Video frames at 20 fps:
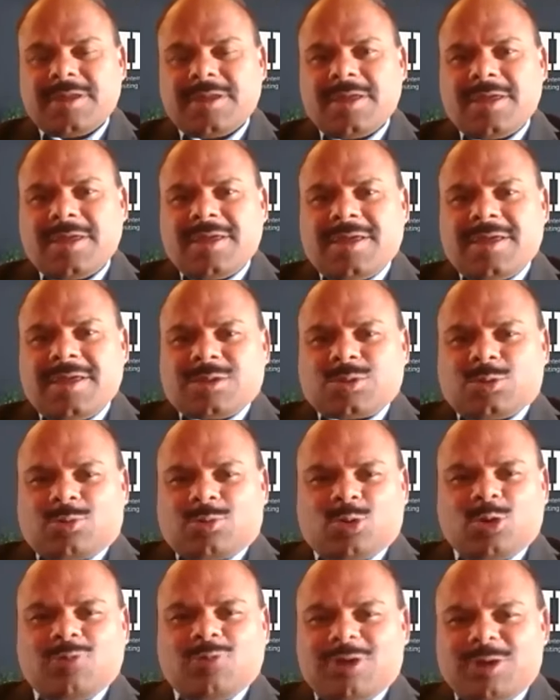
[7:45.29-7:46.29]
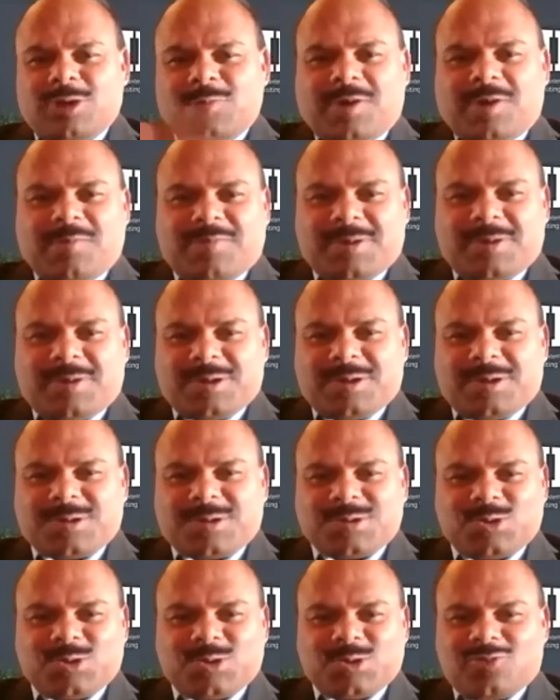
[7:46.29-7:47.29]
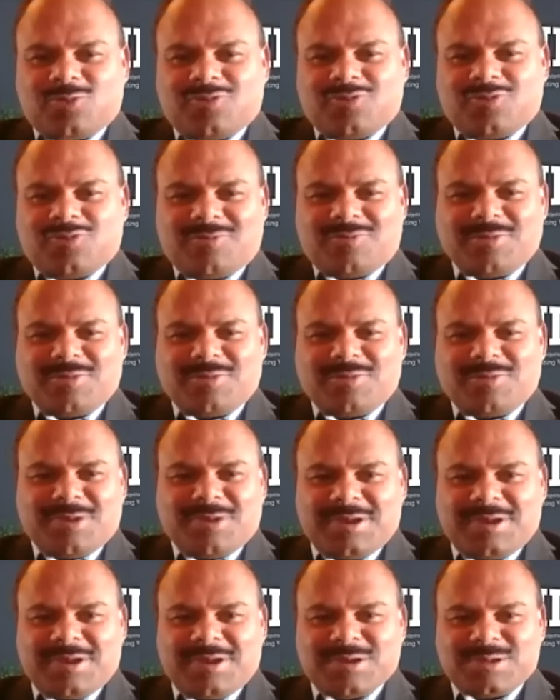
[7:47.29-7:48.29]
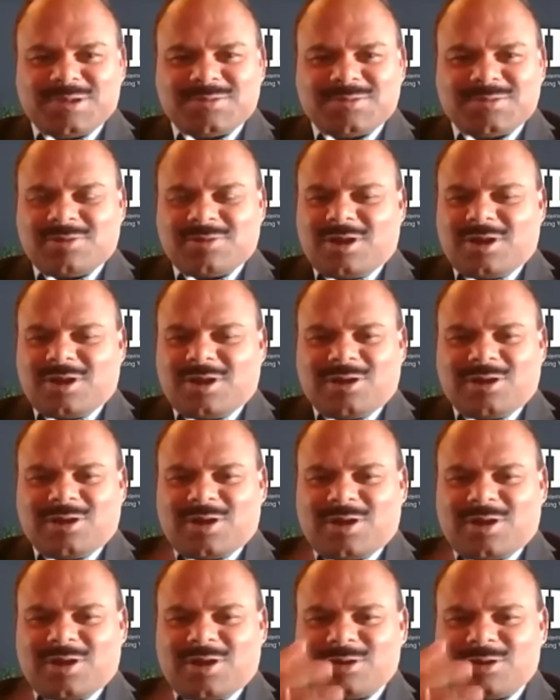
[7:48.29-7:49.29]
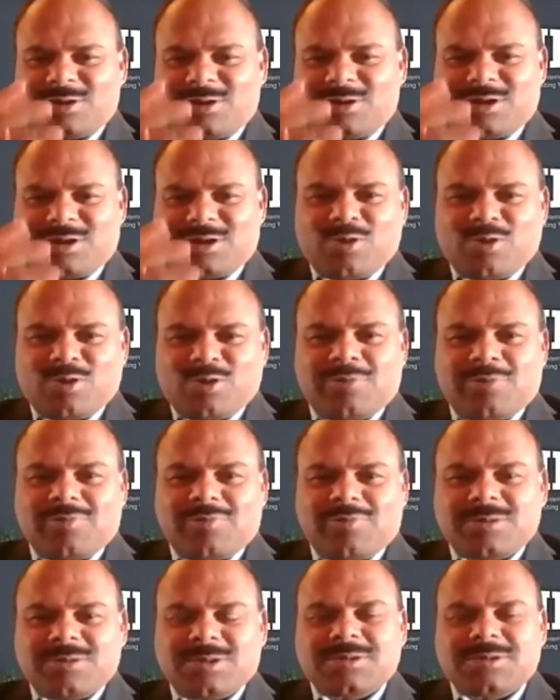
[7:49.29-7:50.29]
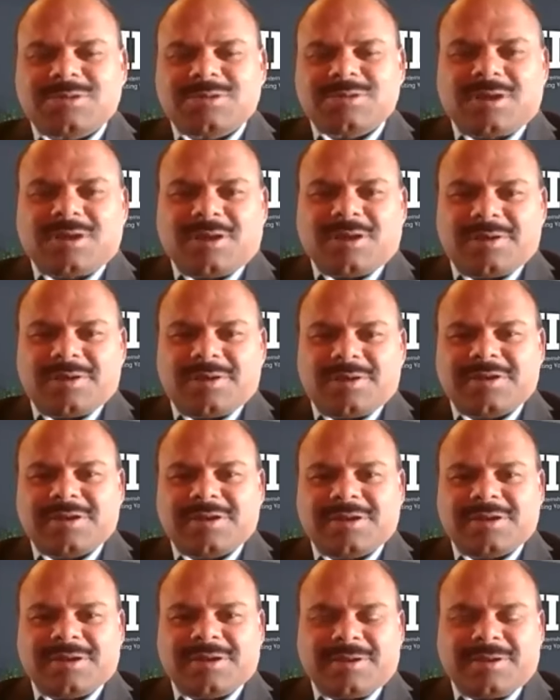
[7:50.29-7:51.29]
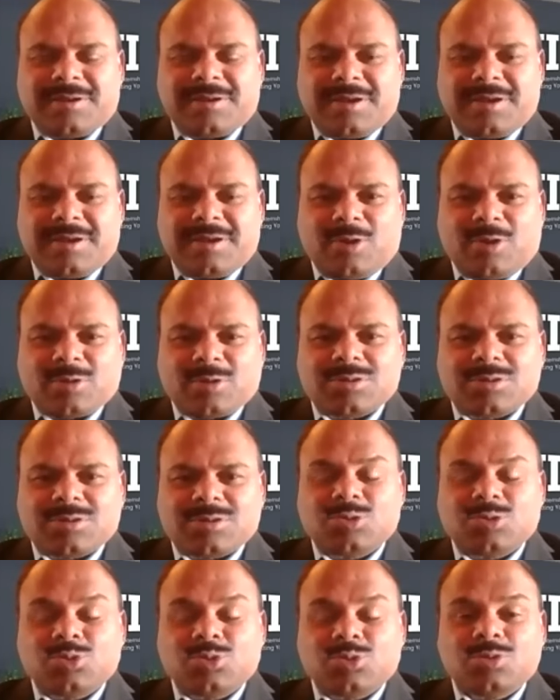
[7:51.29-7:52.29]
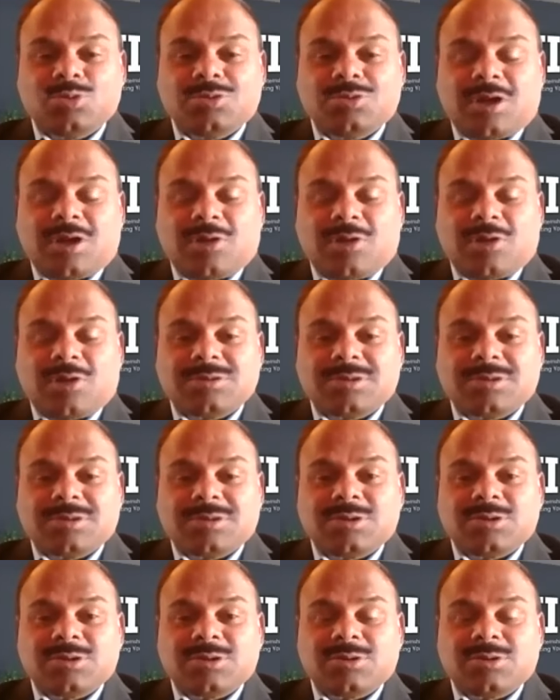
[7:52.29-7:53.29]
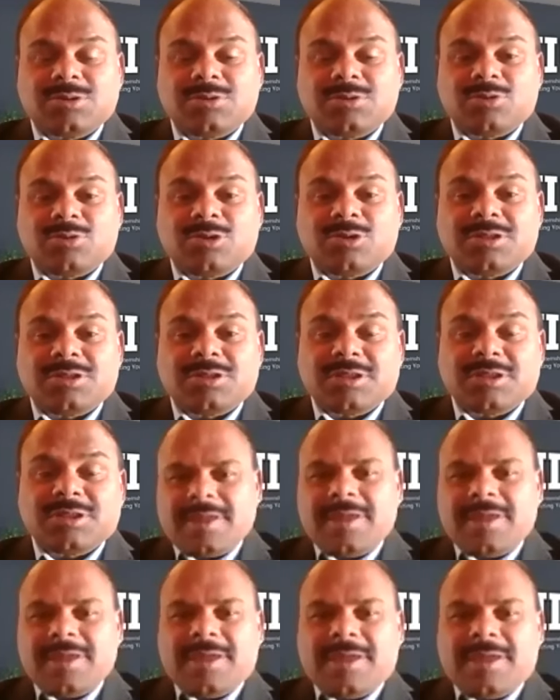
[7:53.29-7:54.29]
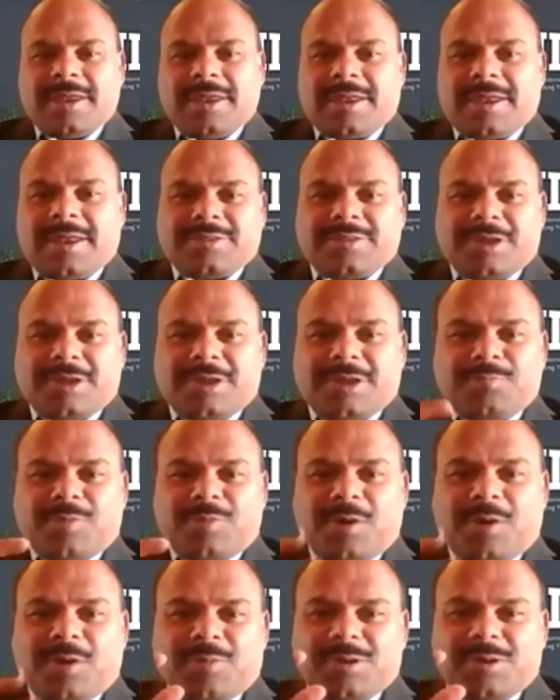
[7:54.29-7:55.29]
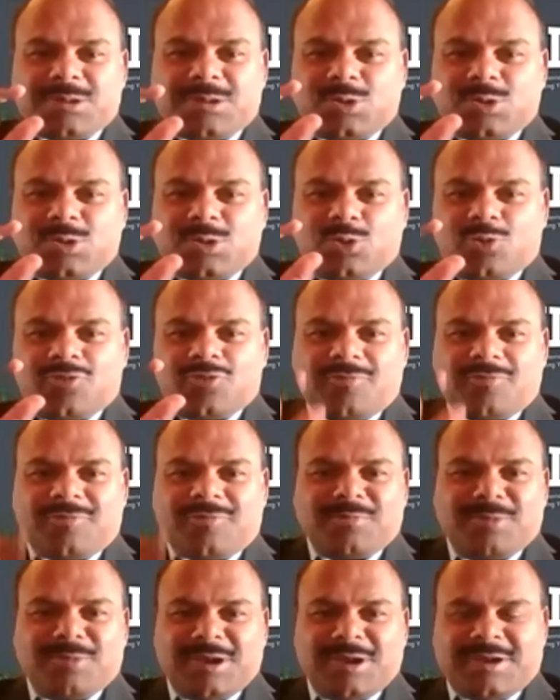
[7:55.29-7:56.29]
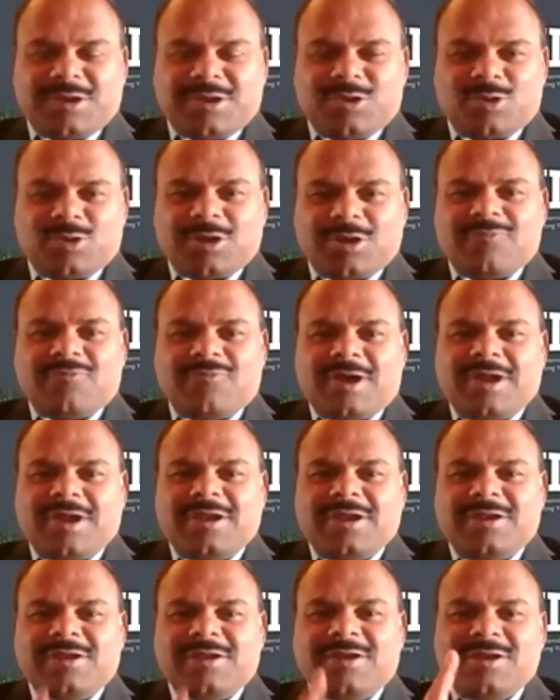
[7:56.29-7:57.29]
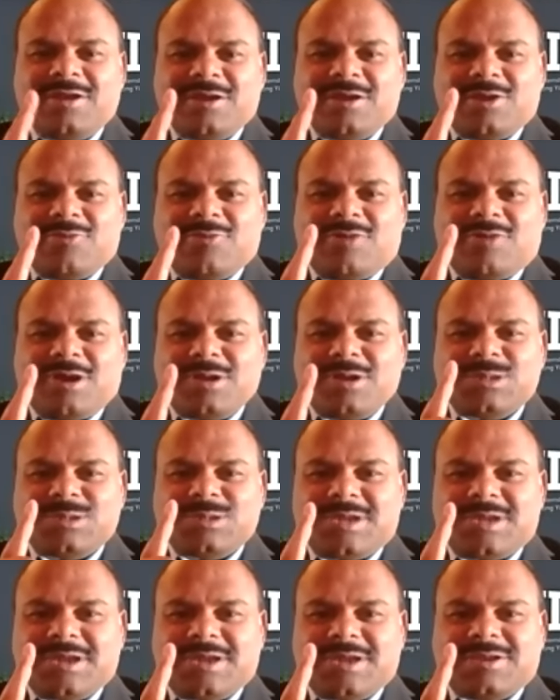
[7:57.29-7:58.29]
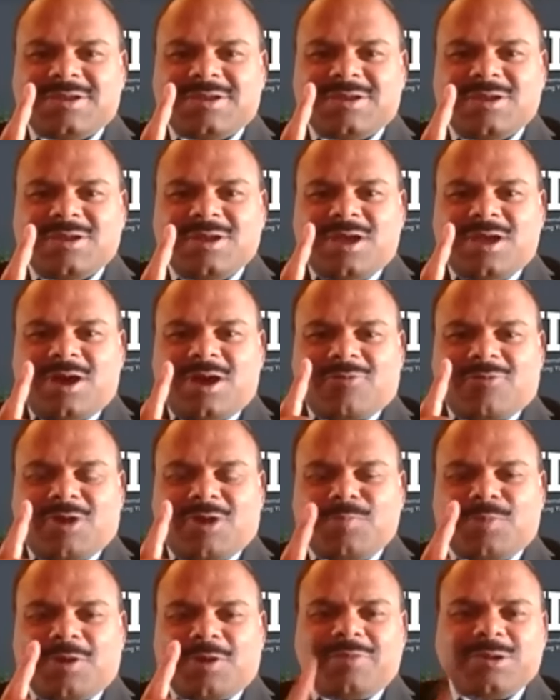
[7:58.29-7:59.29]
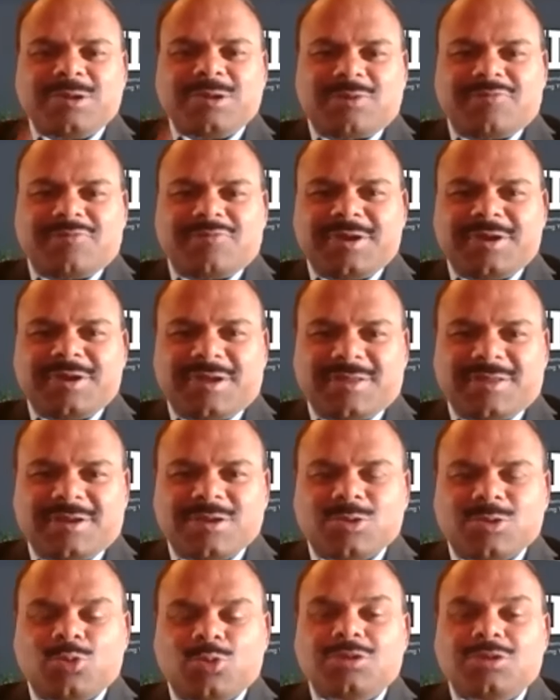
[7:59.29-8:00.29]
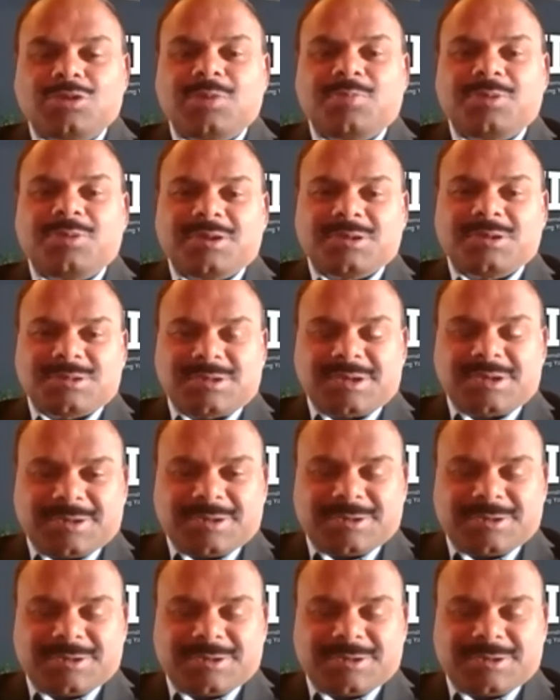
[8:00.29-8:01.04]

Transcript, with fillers: So the whole world population, 250 millions, not long time ago, it was just a uh, little about 2023 years ago. And that population, 250 million, you can find in one state or one province of India, that is Uttar Pradesh state,